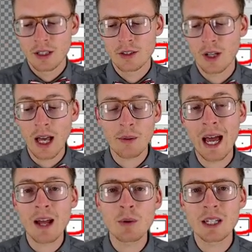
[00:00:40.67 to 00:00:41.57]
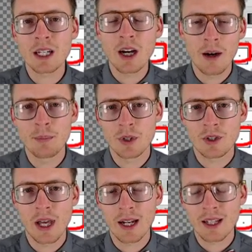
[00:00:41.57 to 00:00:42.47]
So how do we accomplish
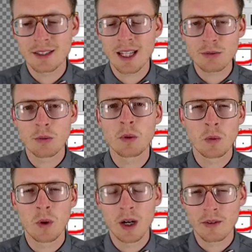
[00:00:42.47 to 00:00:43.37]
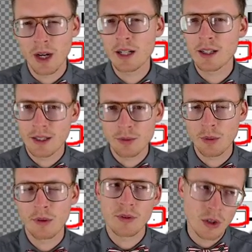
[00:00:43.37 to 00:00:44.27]
that? Because that's what we want, right? That's what
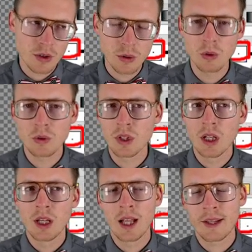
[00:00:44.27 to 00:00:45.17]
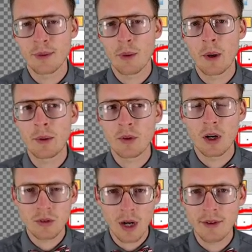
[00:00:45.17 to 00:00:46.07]
we want for our tools. That's what we want for
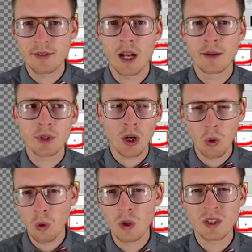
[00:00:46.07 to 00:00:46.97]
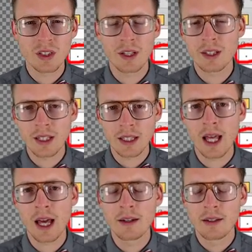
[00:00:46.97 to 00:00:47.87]
our craft items, our ores, and things like
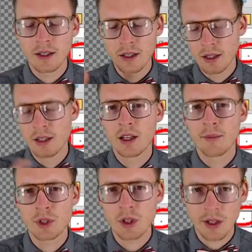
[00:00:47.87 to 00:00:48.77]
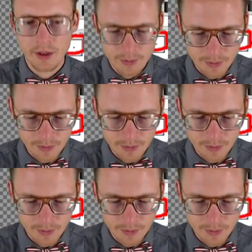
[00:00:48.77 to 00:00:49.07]
that. Let me show you.